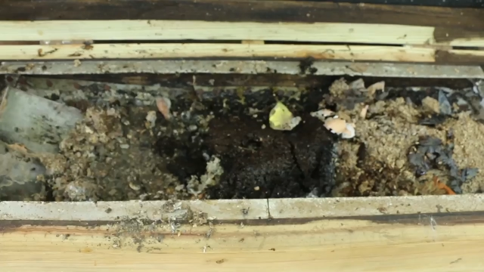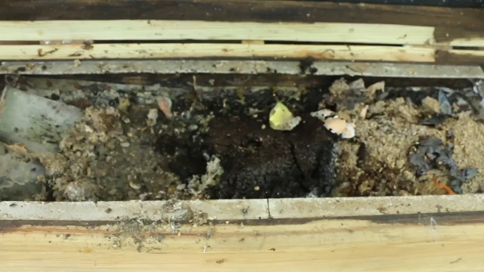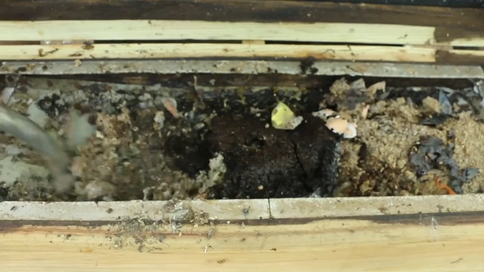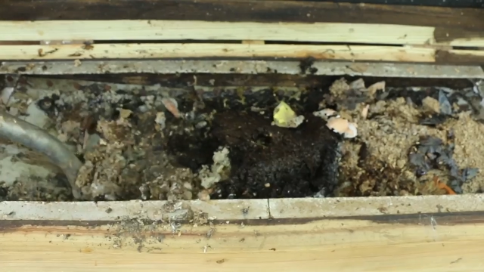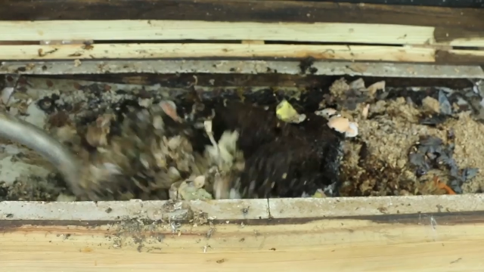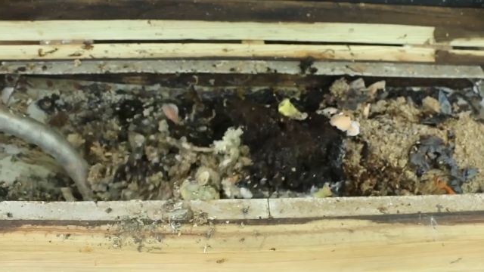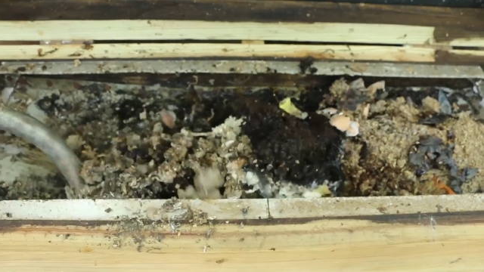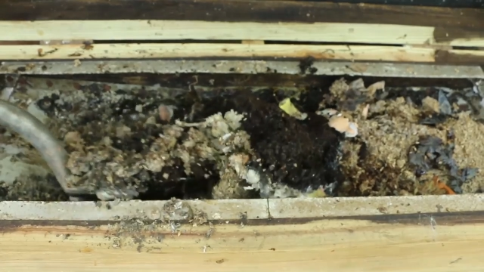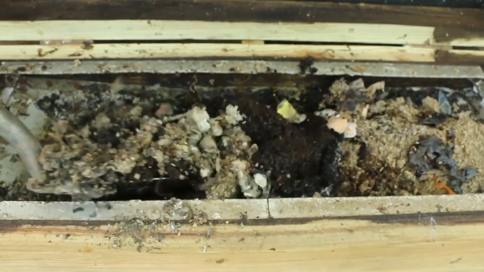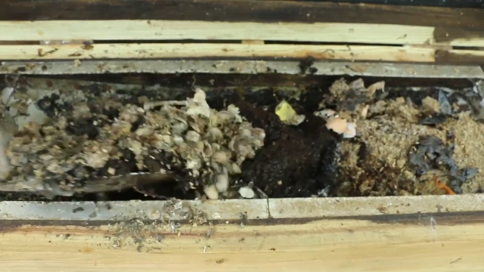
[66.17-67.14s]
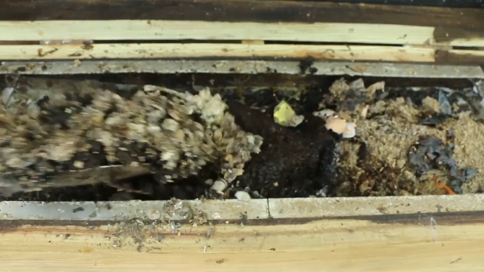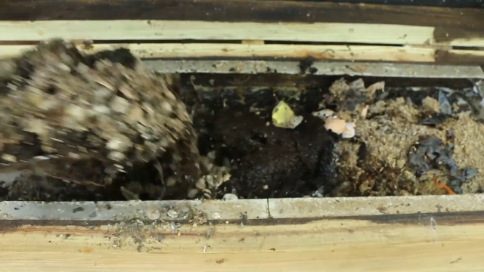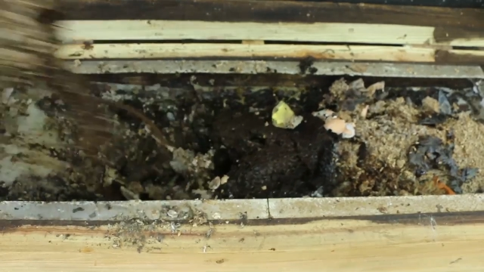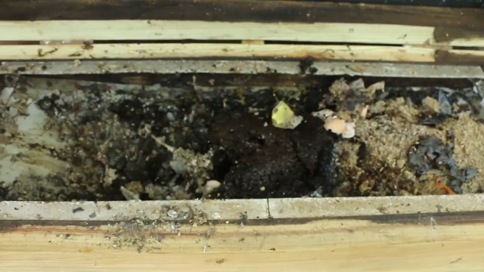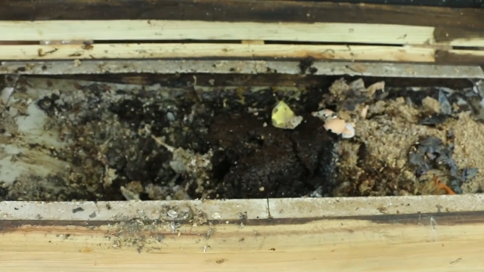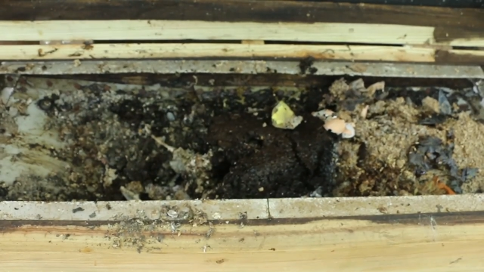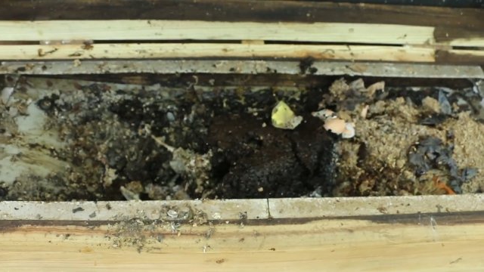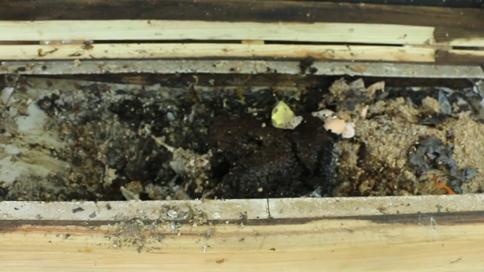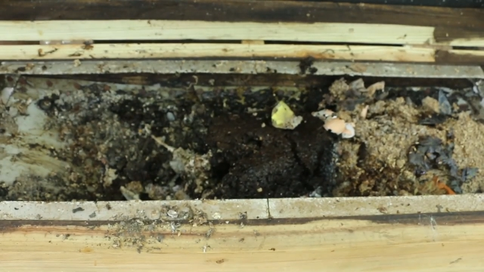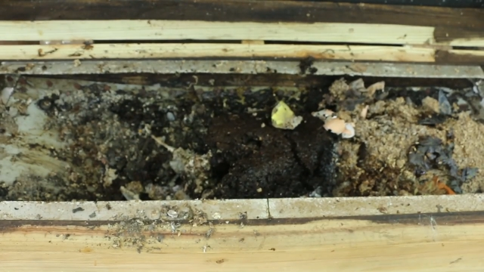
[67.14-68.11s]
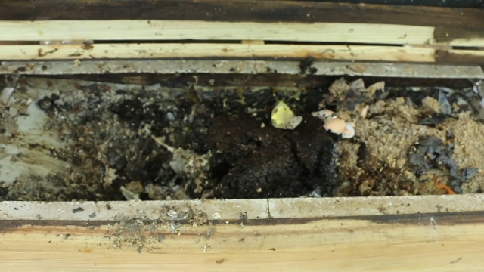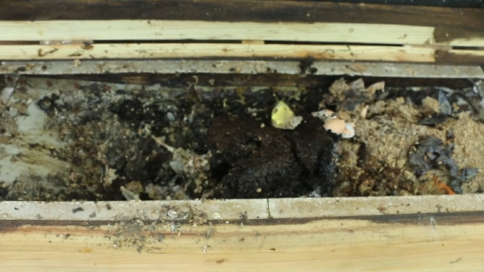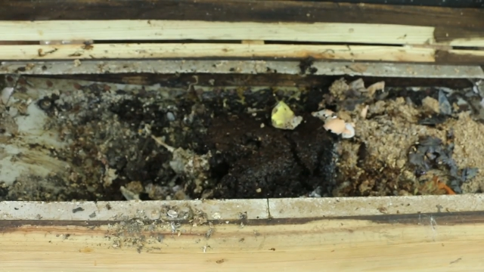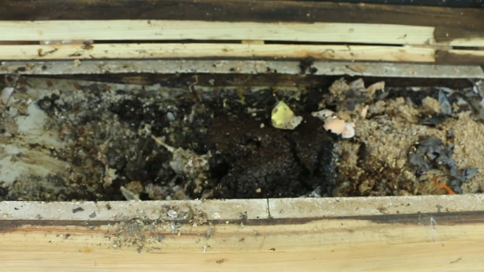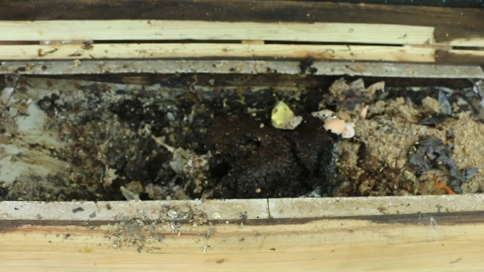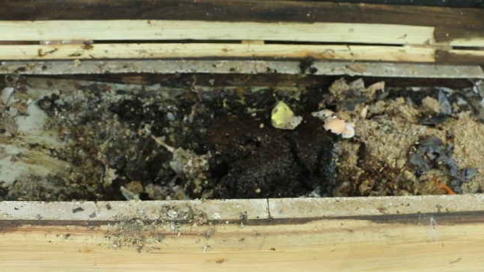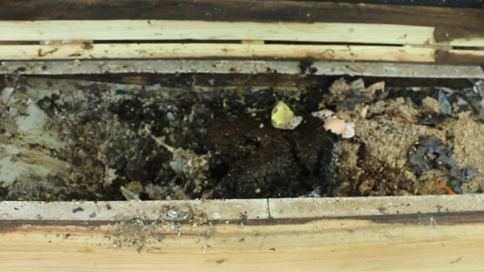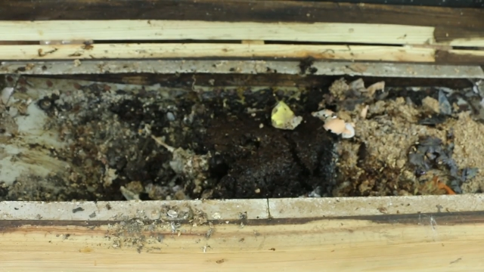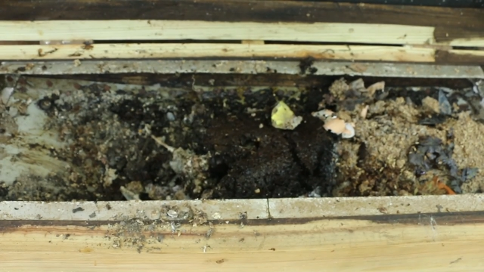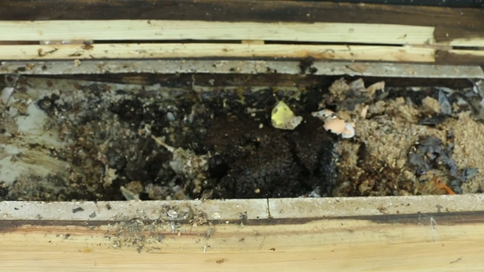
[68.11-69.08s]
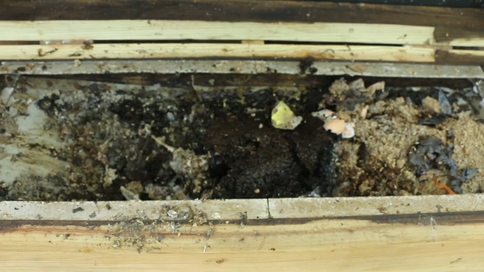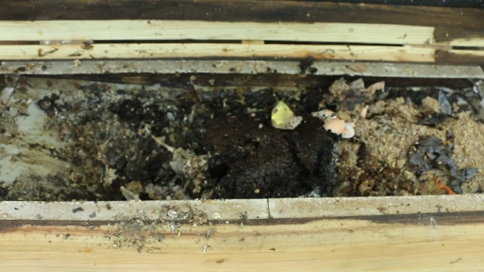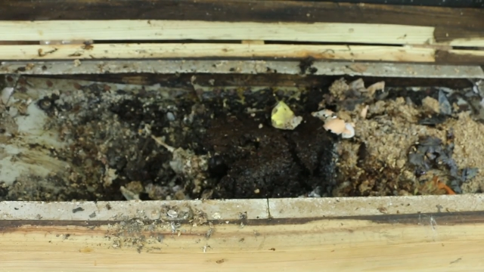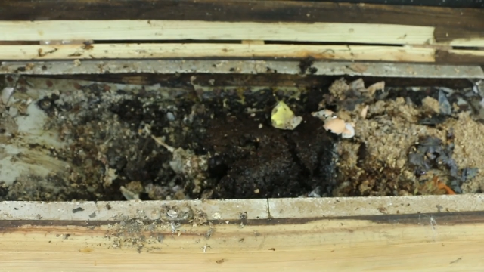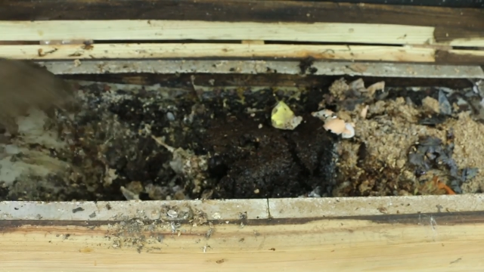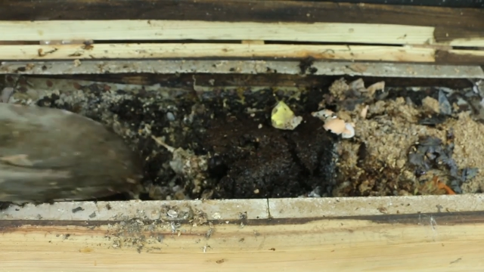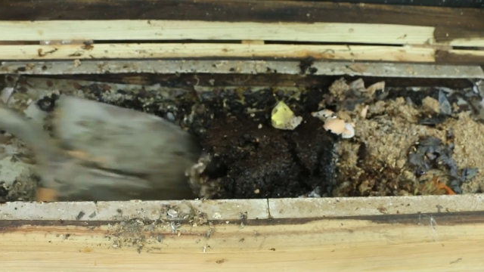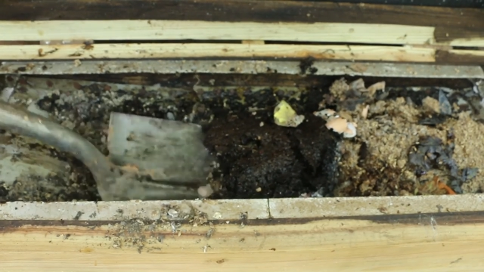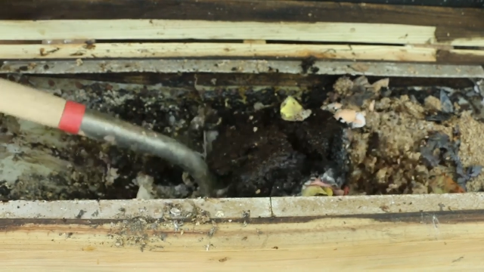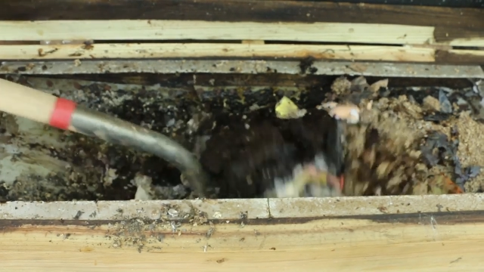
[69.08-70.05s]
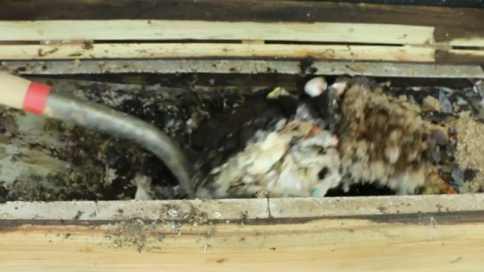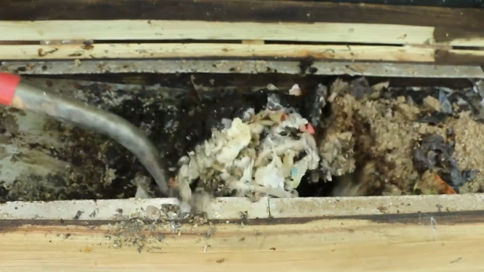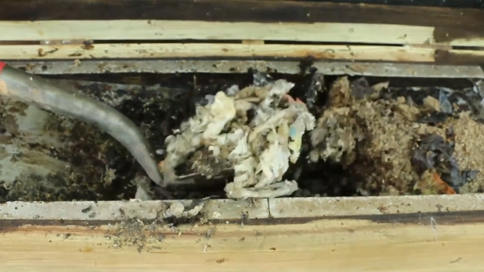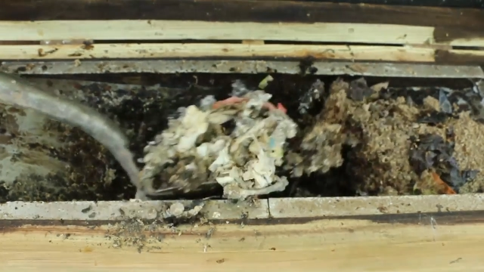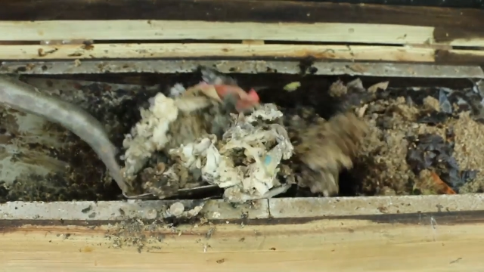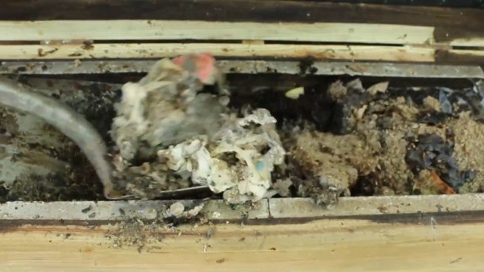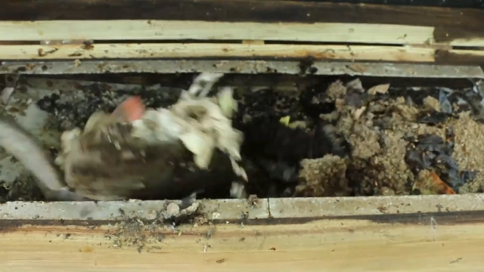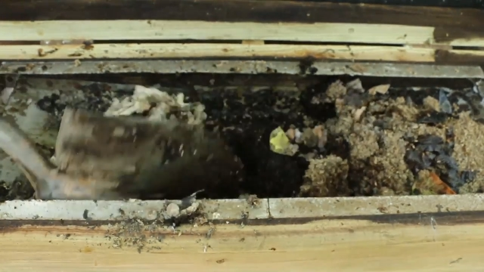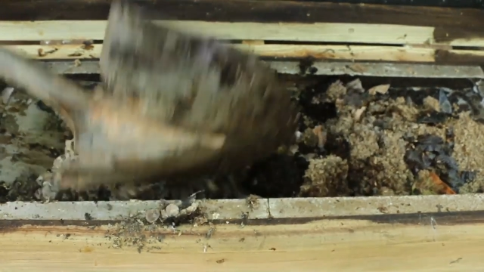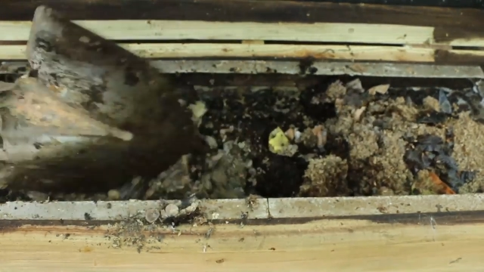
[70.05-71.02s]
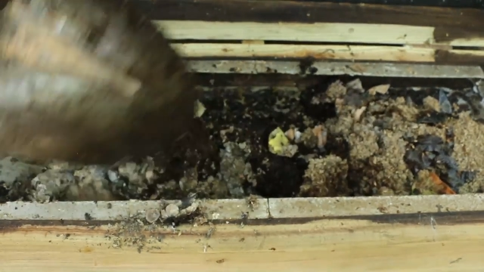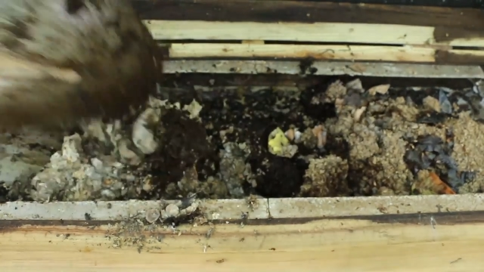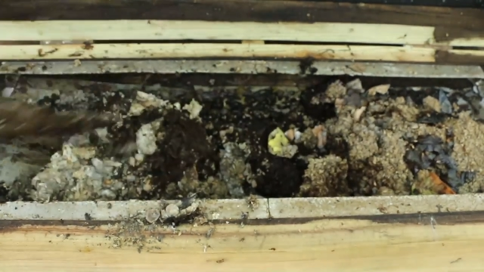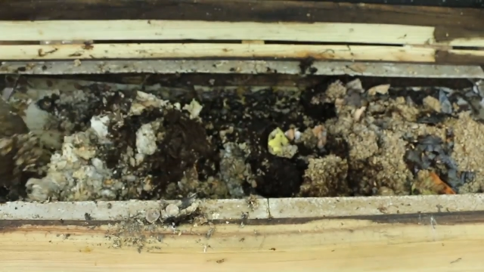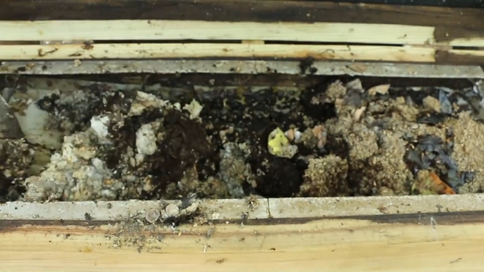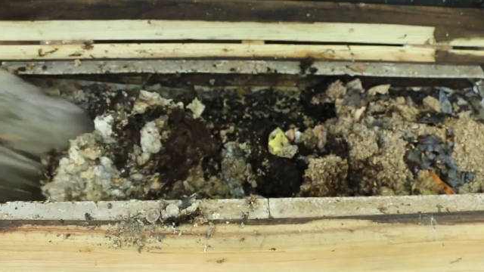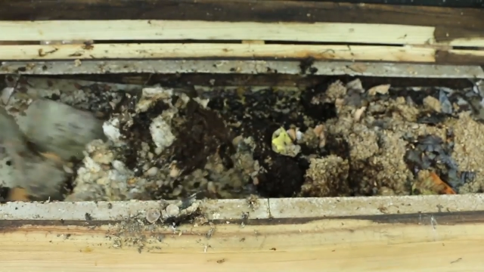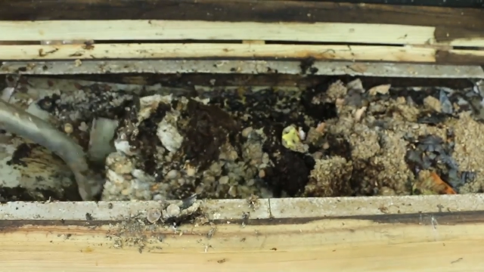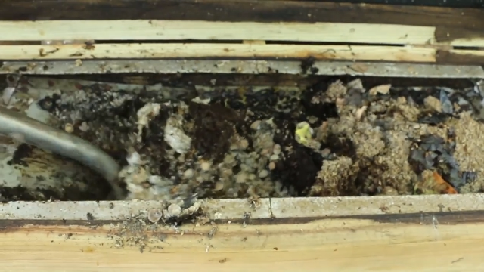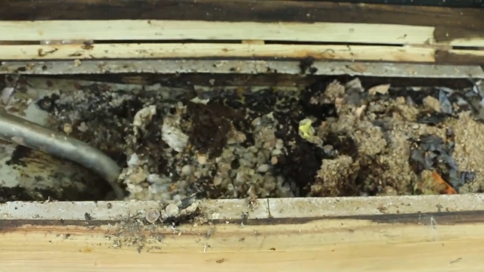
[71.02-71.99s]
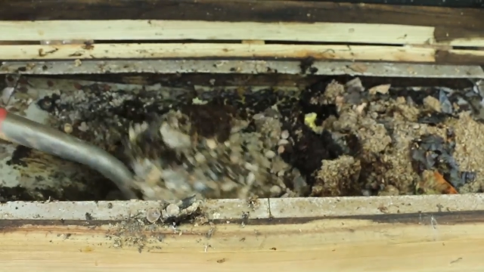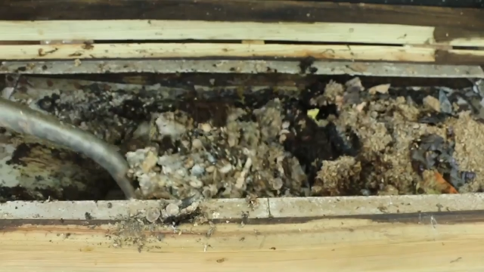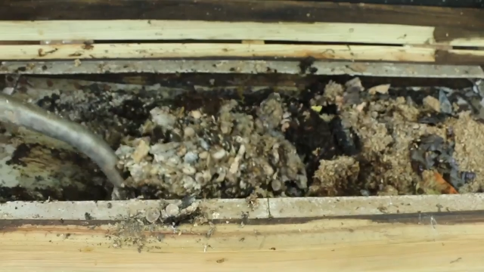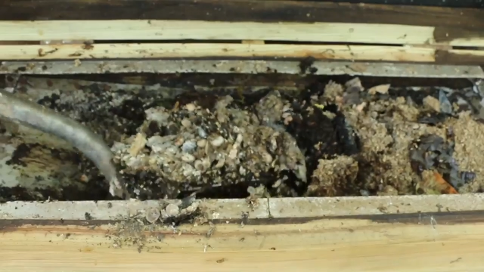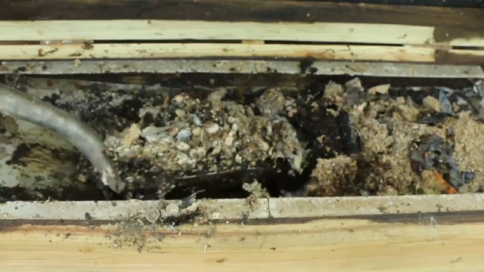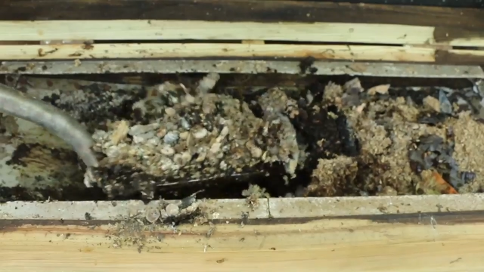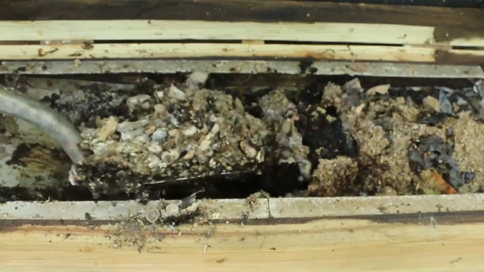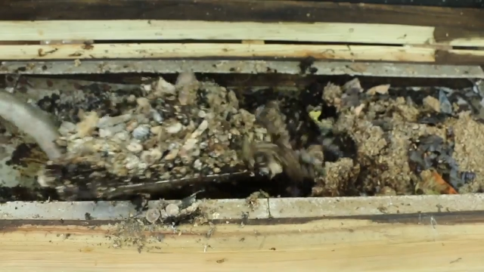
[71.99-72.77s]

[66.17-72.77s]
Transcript: (no speaker visible)